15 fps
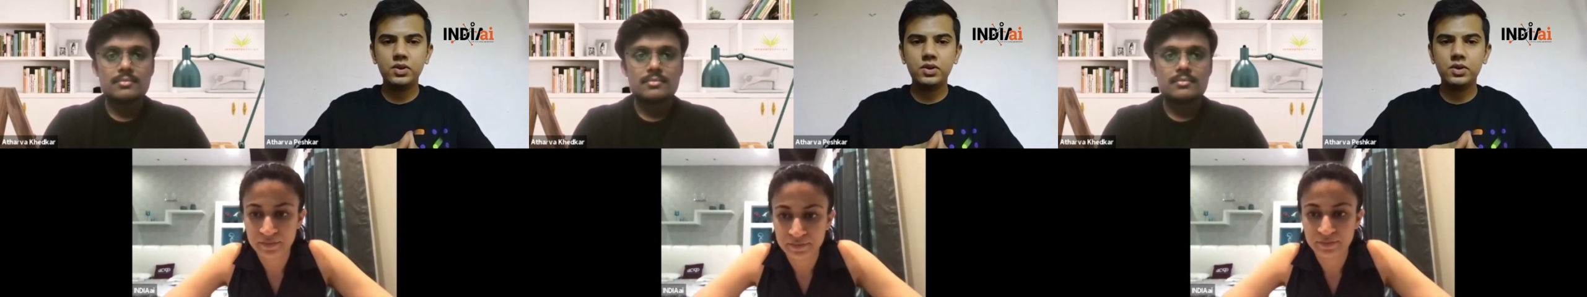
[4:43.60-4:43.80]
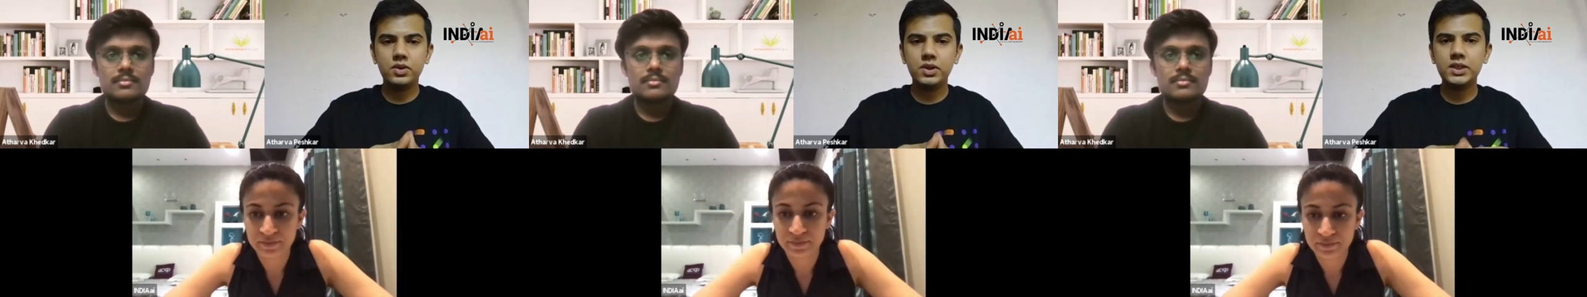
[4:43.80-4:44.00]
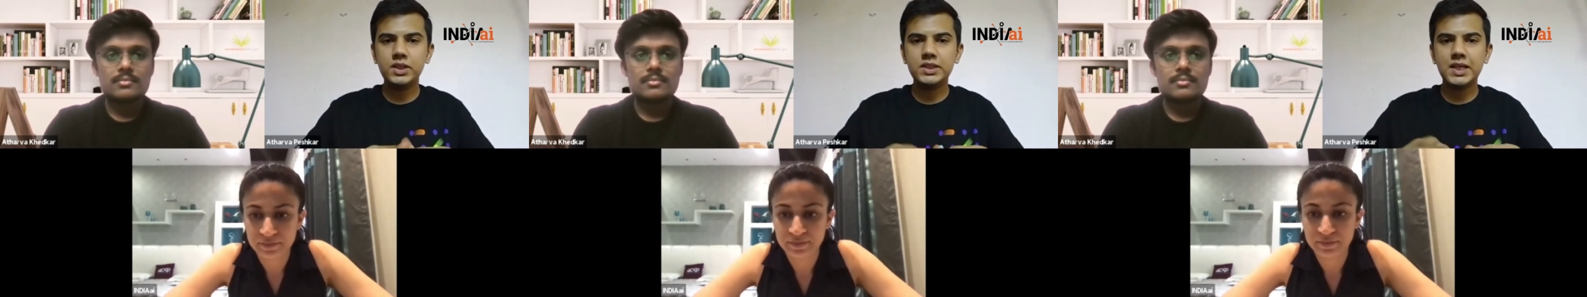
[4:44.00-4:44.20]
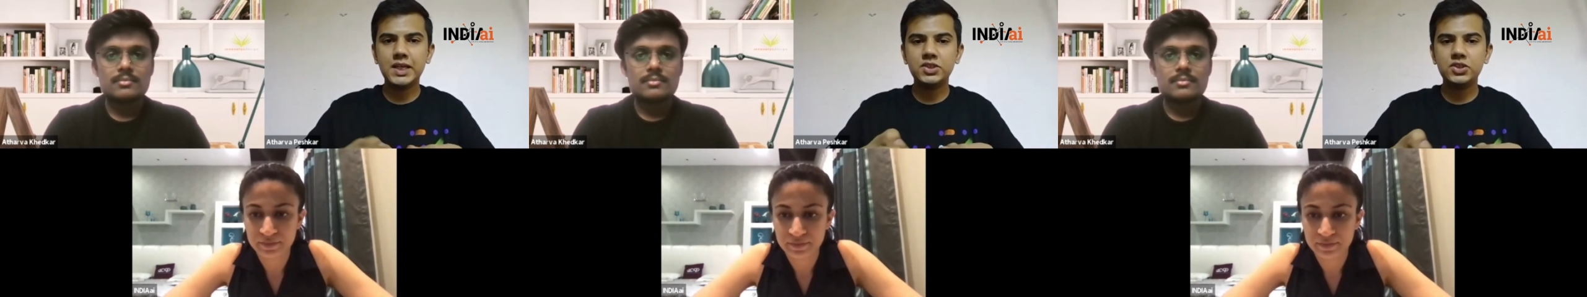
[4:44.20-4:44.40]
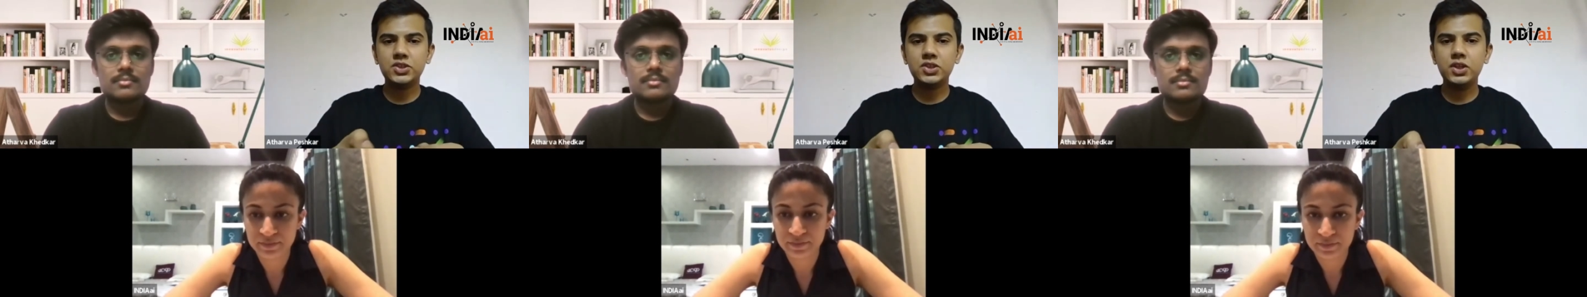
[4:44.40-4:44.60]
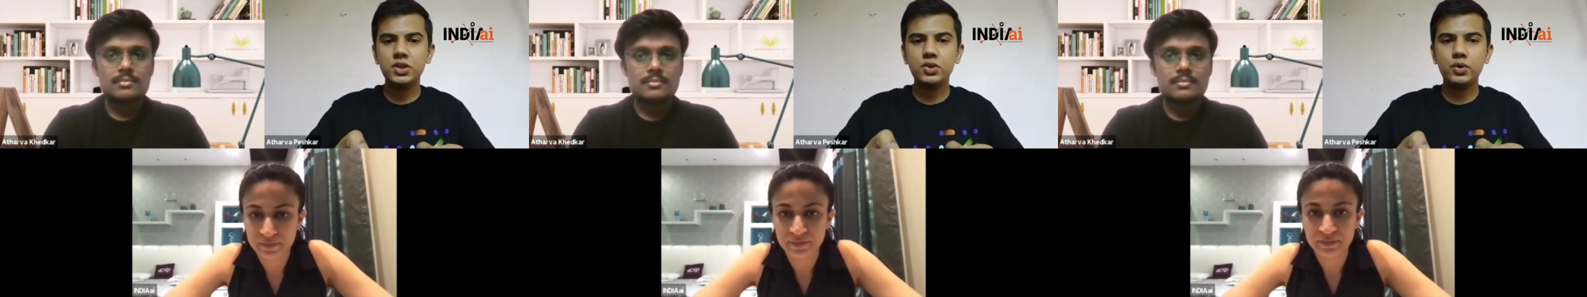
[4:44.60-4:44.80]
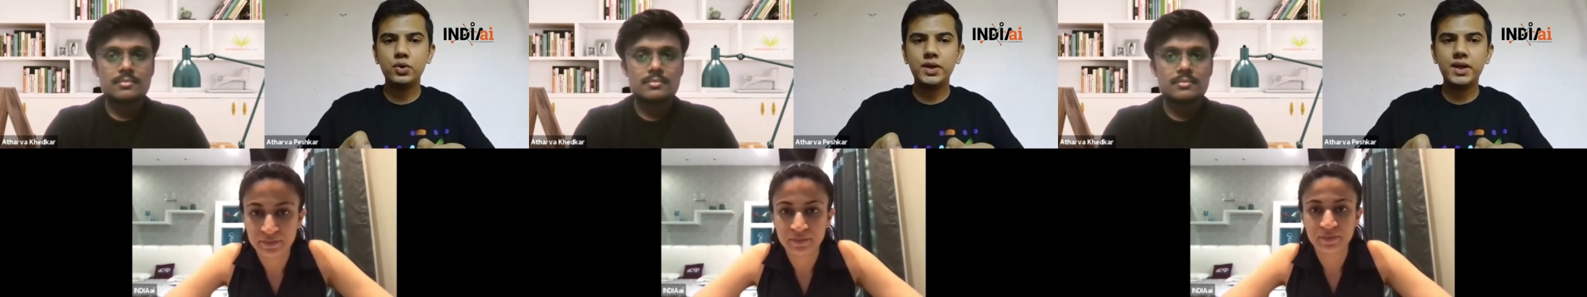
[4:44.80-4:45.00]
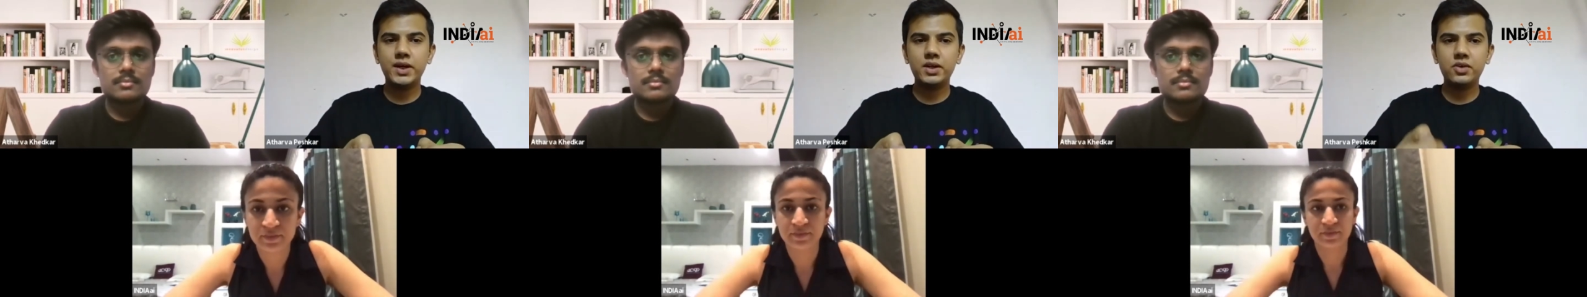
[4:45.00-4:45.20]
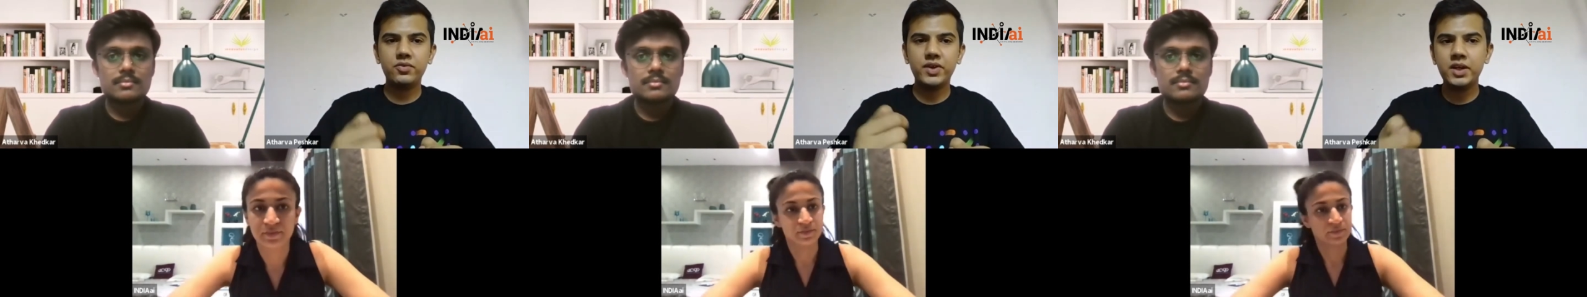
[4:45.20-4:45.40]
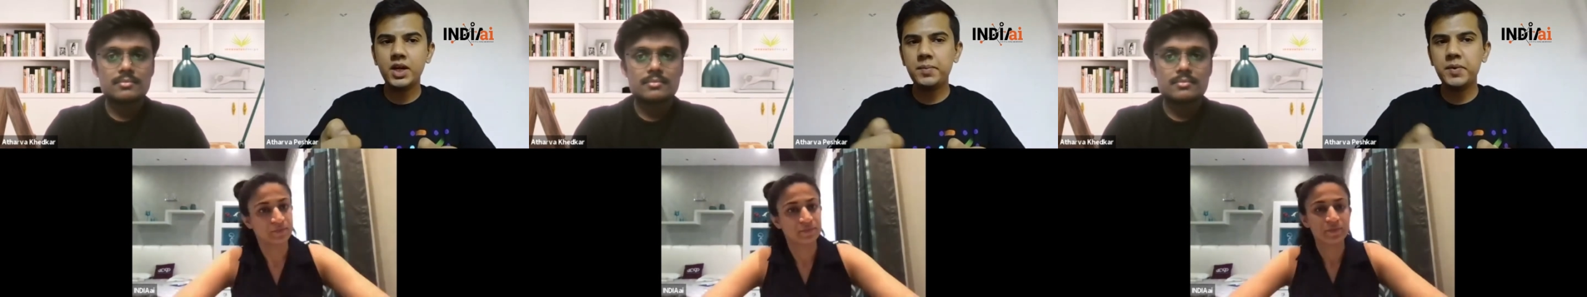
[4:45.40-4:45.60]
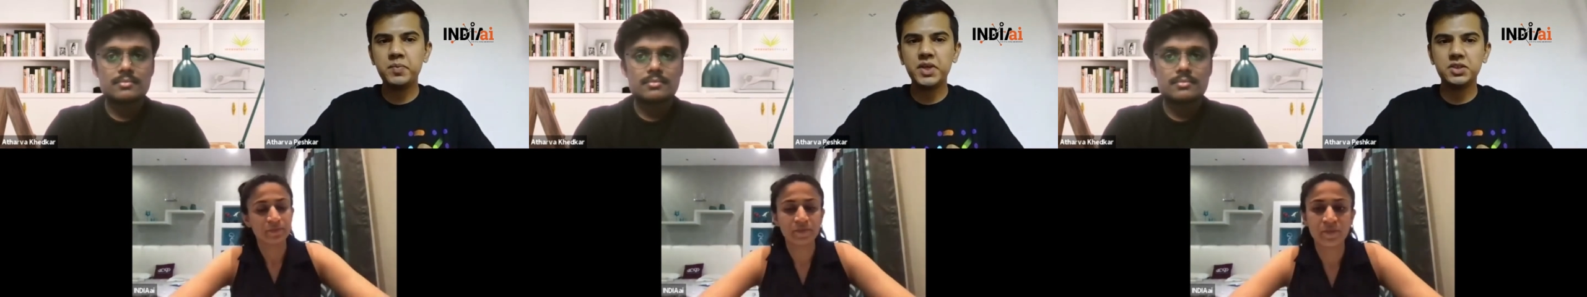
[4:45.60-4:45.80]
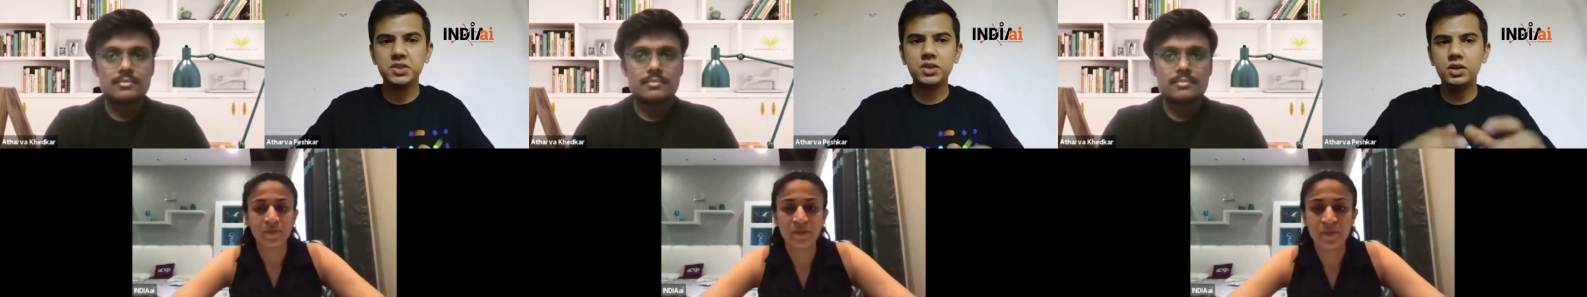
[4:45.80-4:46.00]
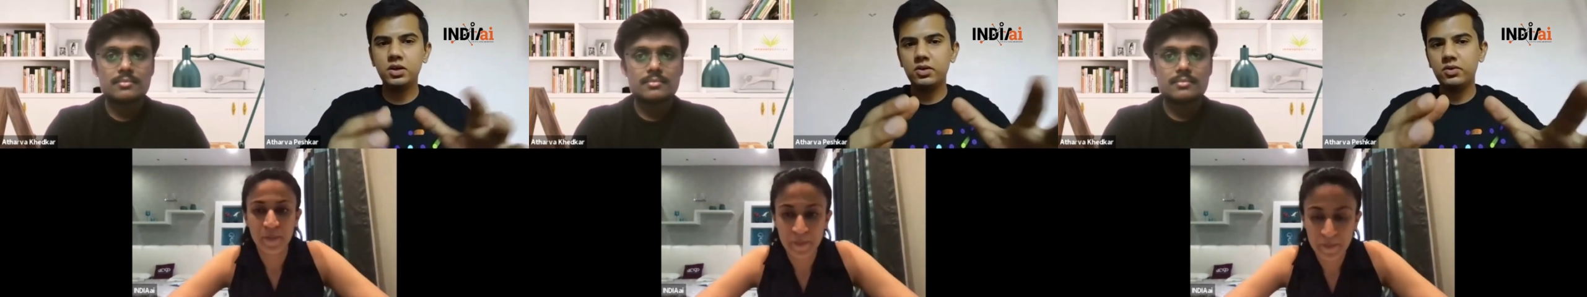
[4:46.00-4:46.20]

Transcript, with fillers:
Speaker 1: it's actually growing at a very rapid pace.